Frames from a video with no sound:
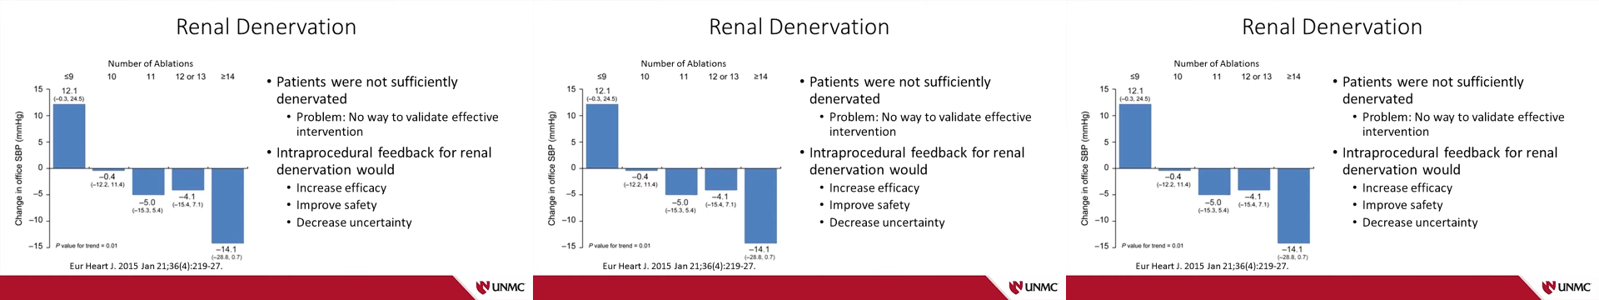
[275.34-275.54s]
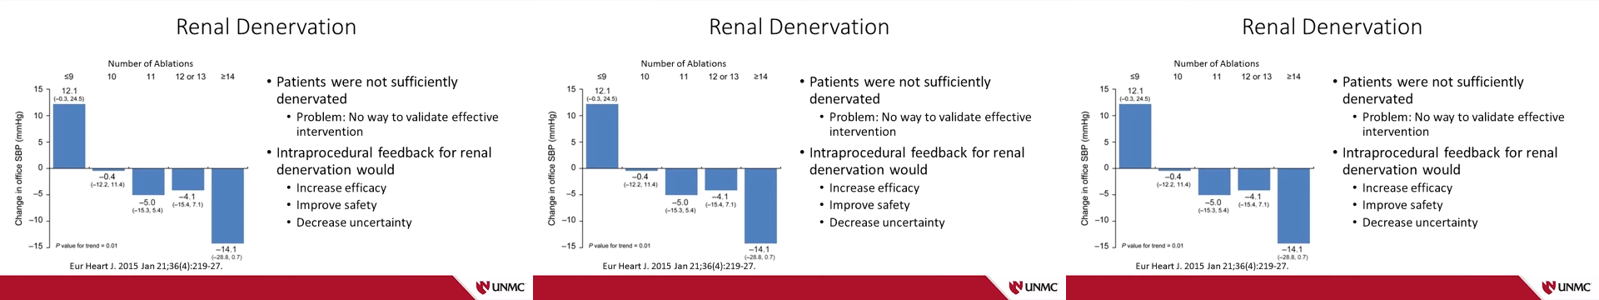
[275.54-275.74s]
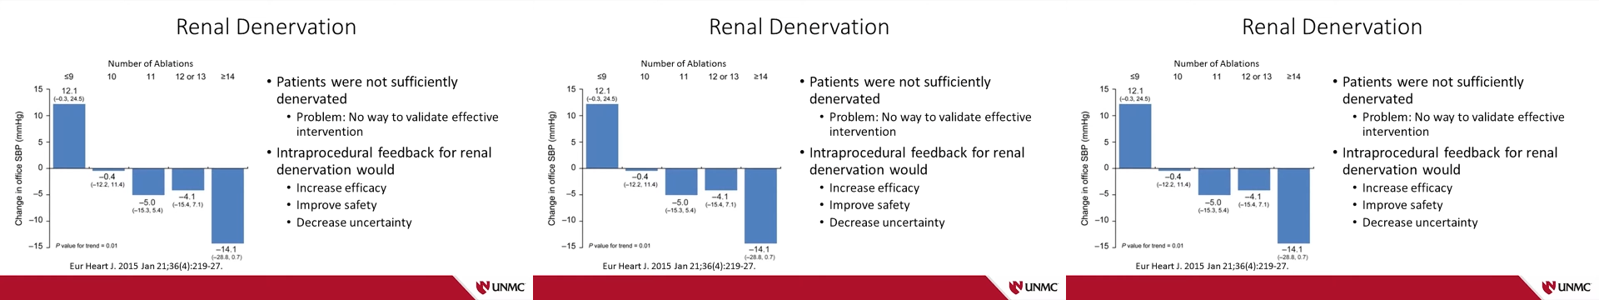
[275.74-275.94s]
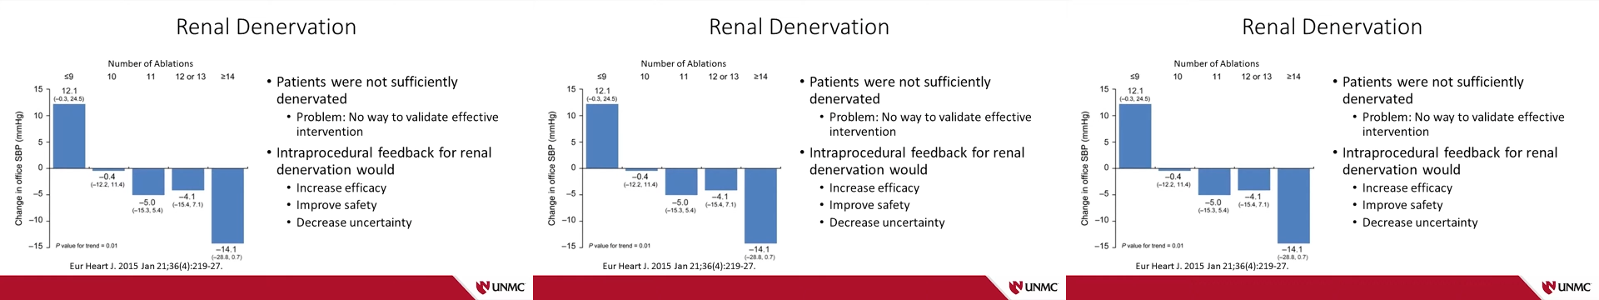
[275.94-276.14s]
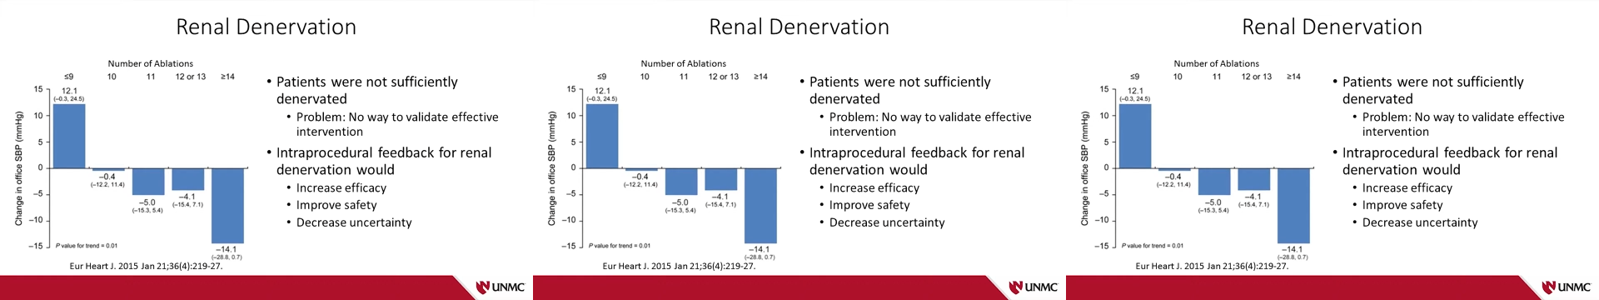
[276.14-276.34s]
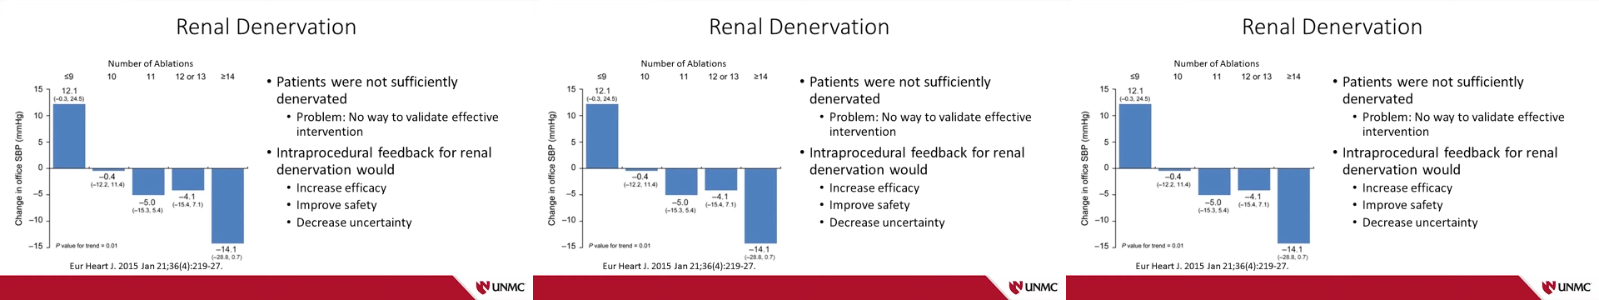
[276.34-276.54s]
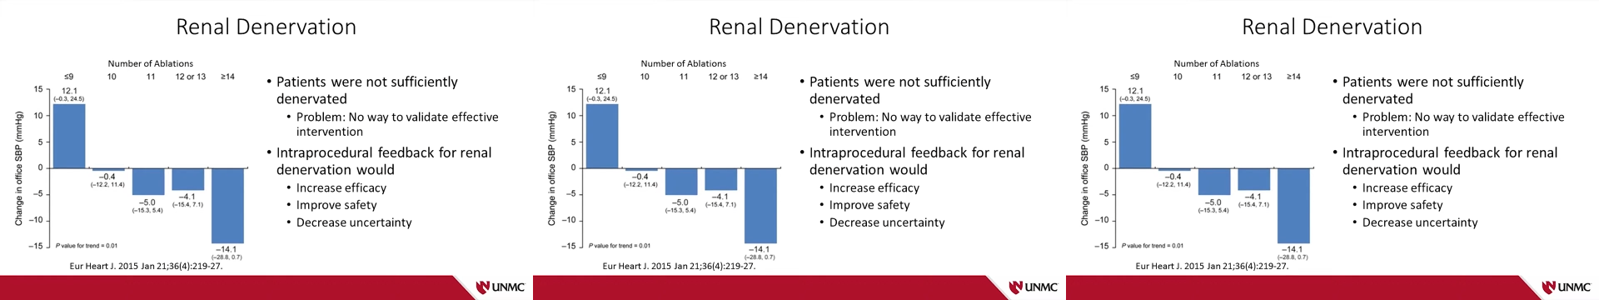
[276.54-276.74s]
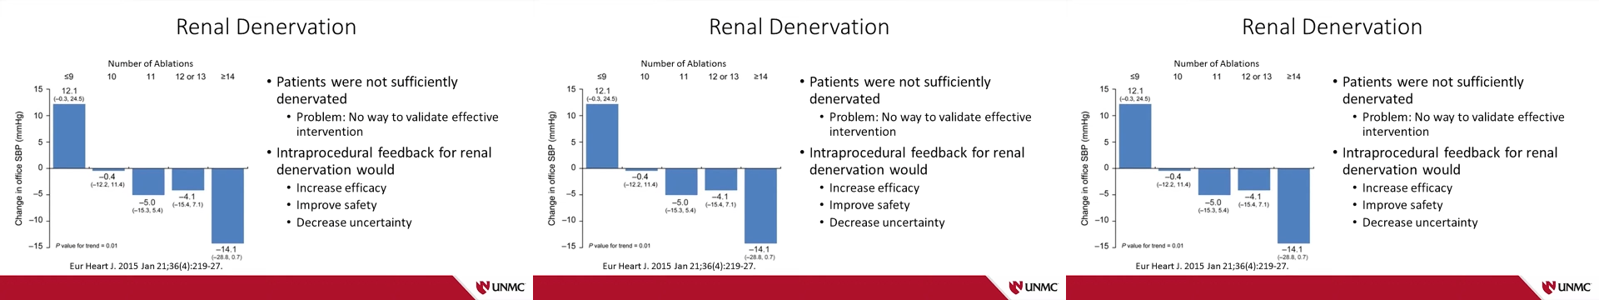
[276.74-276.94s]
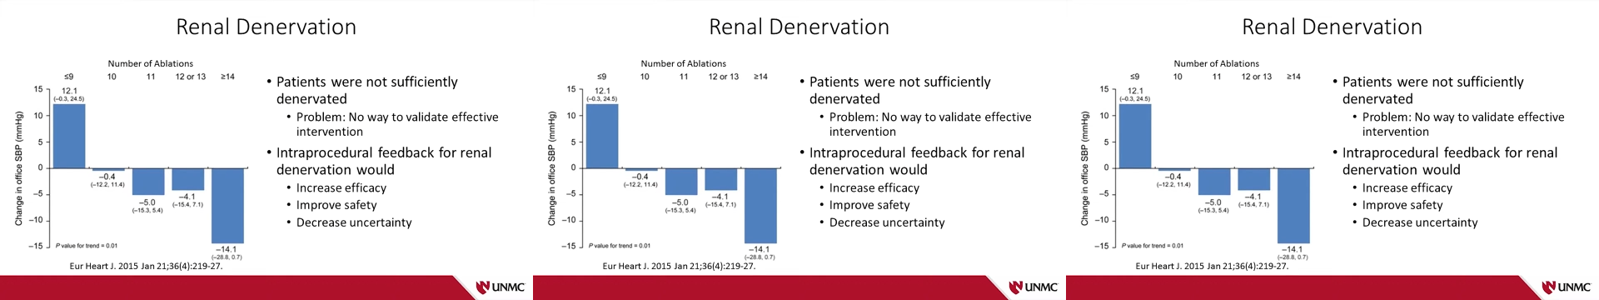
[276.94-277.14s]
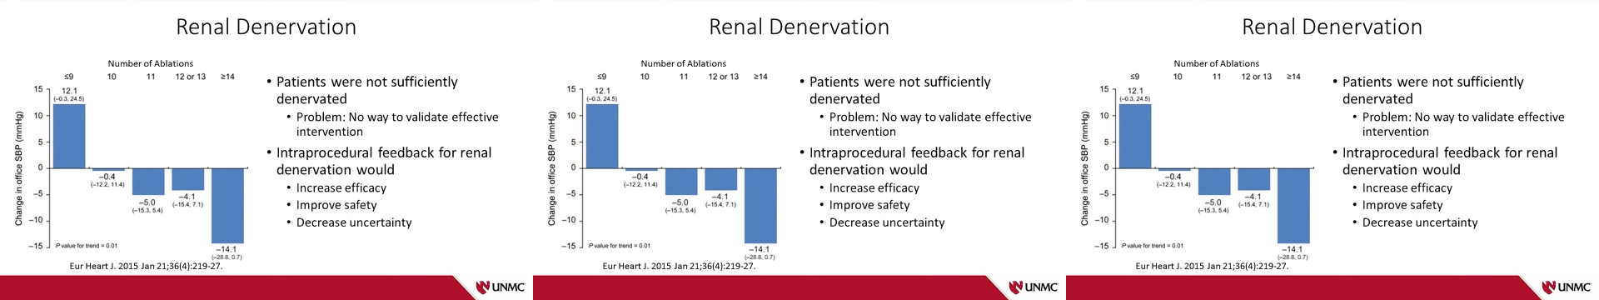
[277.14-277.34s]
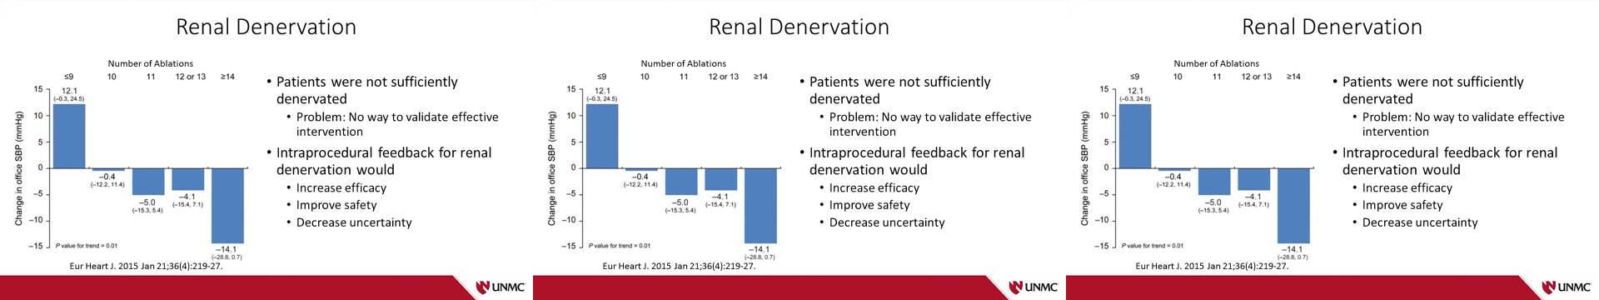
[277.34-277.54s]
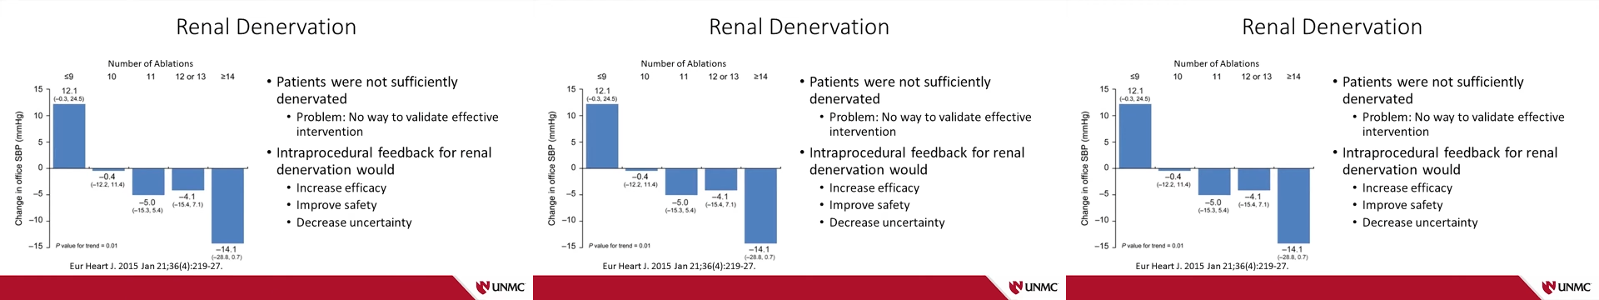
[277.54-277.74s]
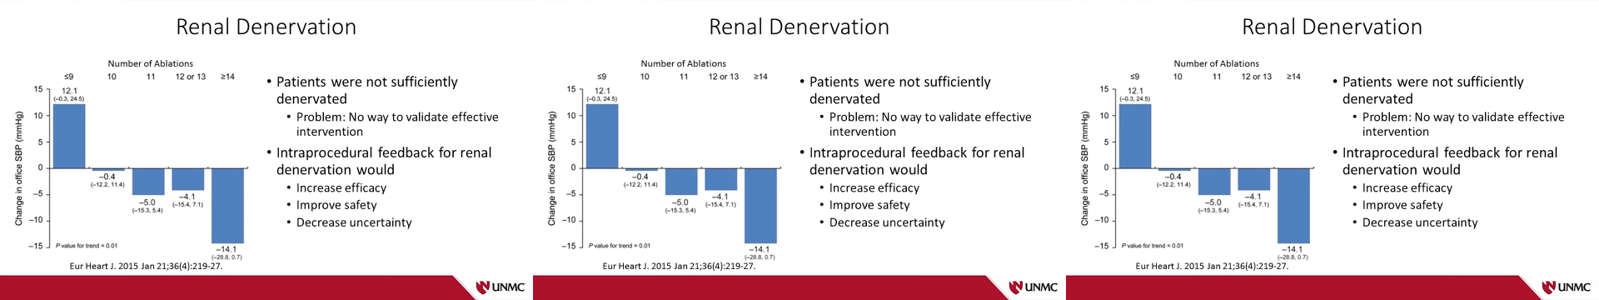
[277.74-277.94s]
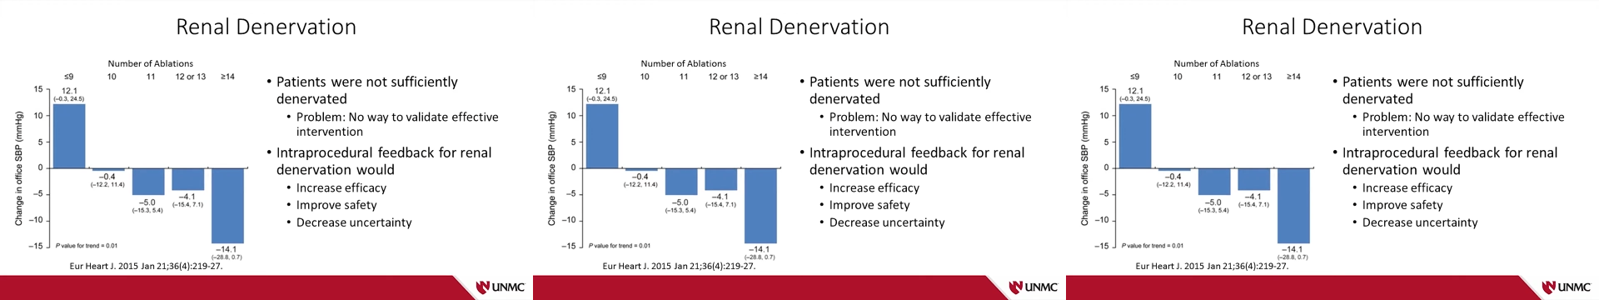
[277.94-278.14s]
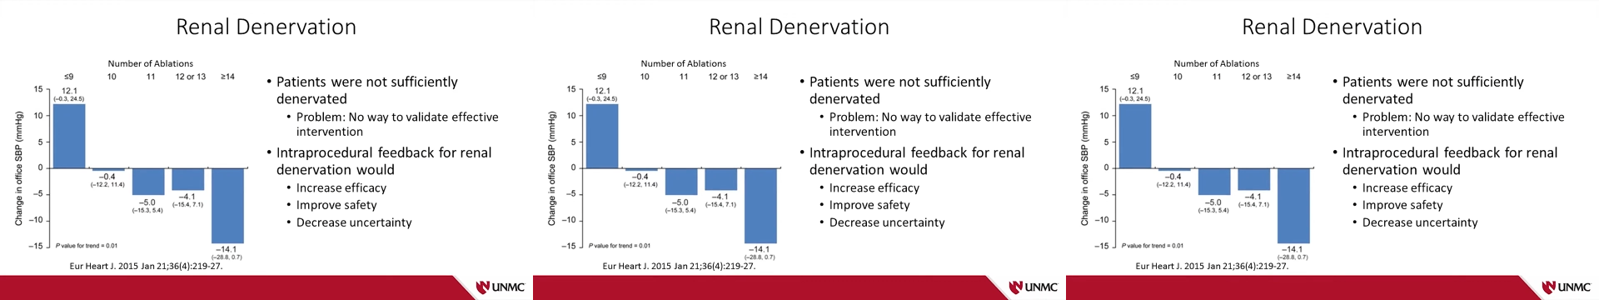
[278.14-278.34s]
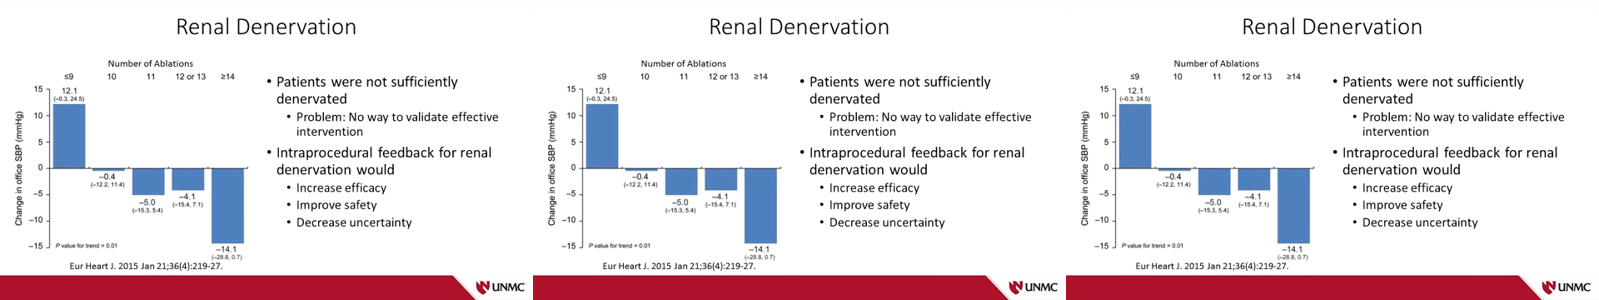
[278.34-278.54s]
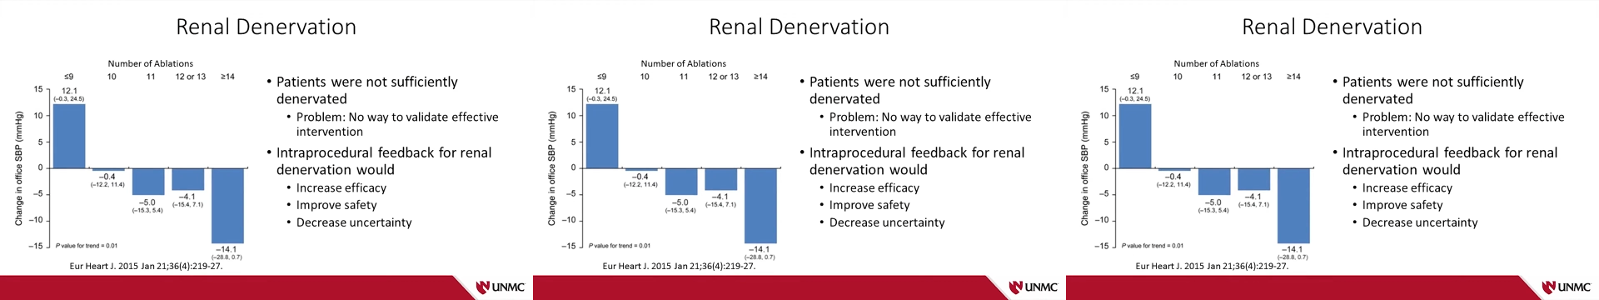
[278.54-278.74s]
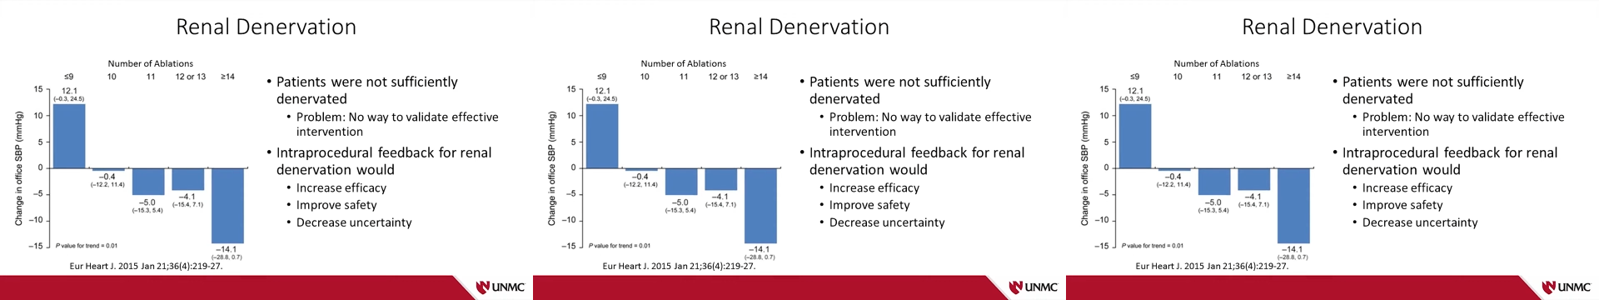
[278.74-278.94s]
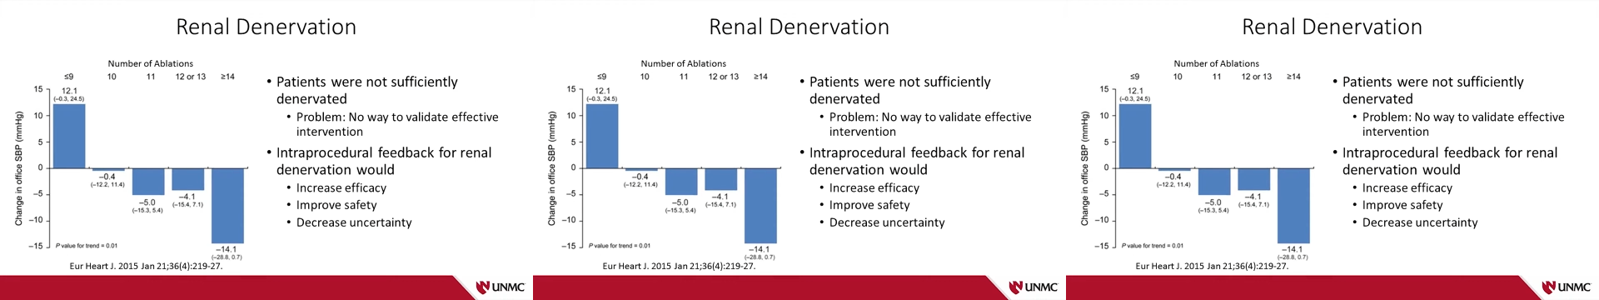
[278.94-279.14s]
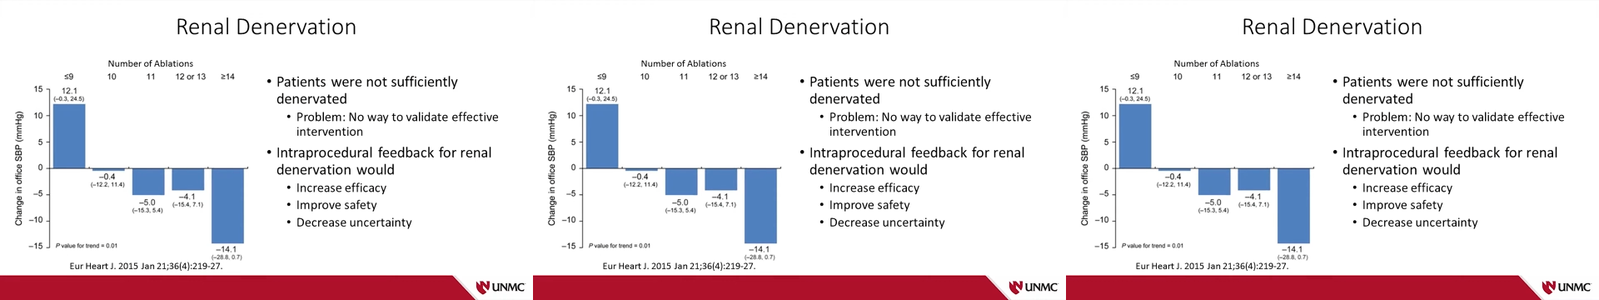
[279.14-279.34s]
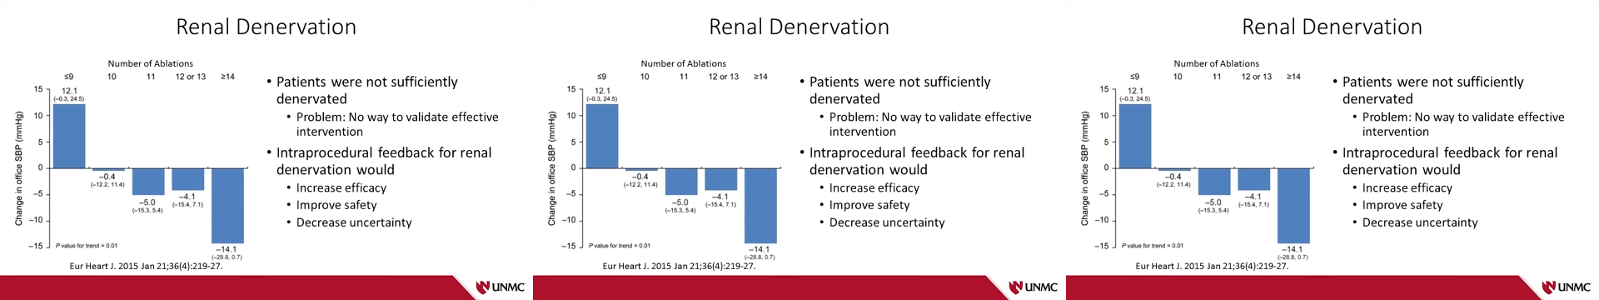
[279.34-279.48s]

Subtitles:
[unreadable: no face in view]